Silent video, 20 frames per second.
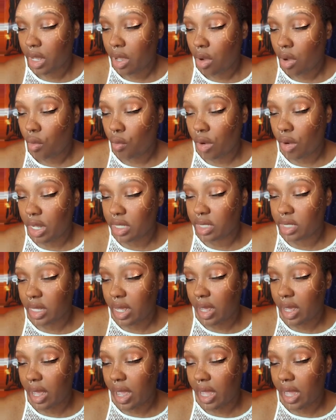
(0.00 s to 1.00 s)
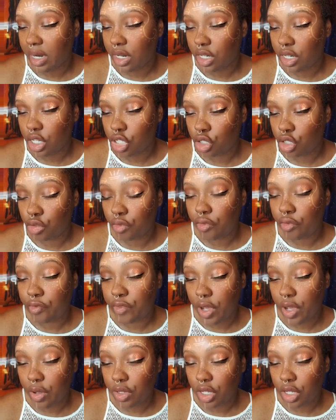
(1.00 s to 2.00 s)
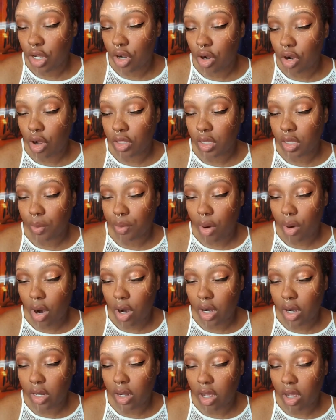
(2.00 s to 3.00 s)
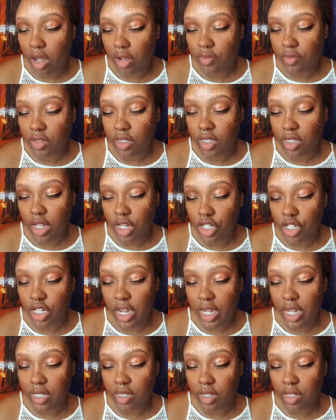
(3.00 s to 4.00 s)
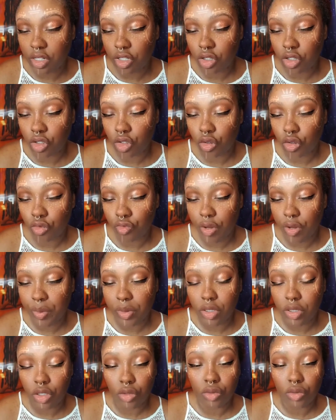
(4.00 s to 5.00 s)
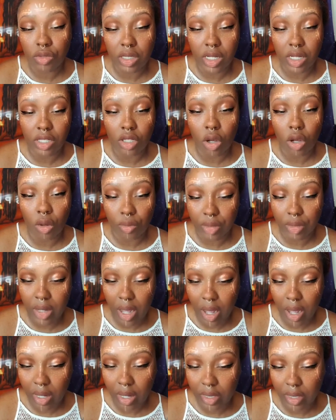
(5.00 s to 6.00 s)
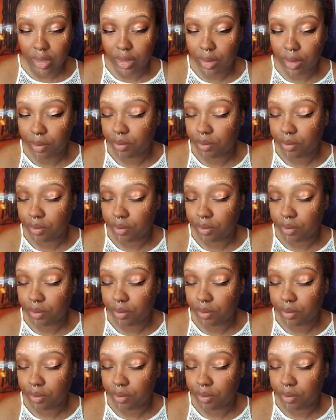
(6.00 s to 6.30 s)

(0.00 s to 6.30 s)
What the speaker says: was an initial failure on the part of such ancestor to reproduce its own kind.